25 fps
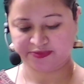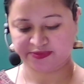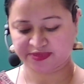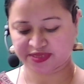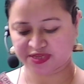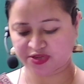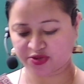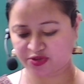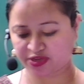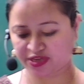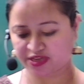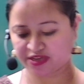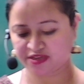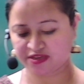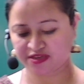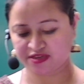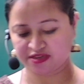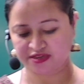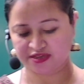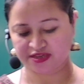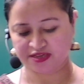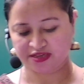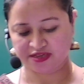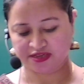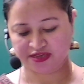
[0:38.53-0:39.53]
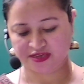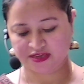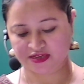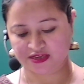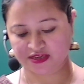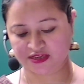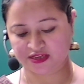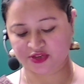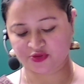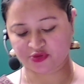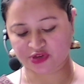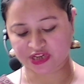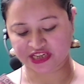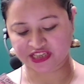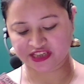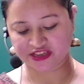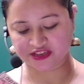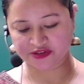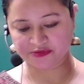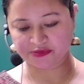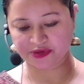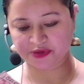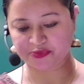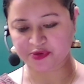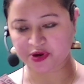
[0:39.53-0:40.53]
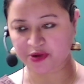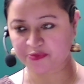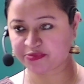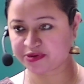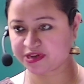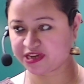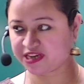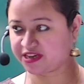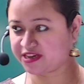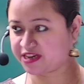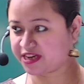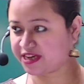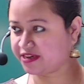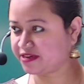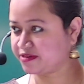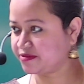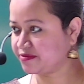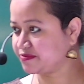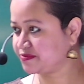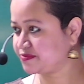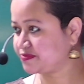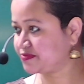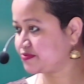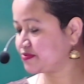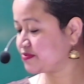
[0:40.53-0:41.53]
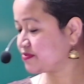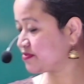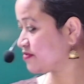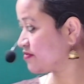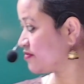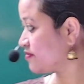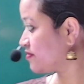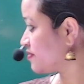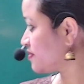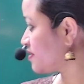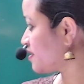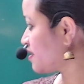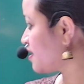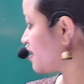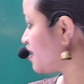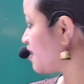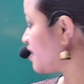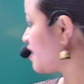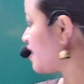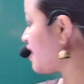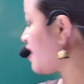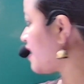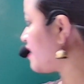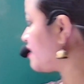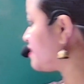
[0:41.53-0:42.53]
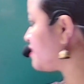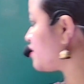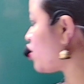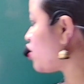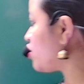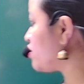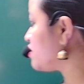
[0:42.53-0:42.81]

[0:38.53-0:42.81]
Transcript: Okay. You can hear me properly, right? And all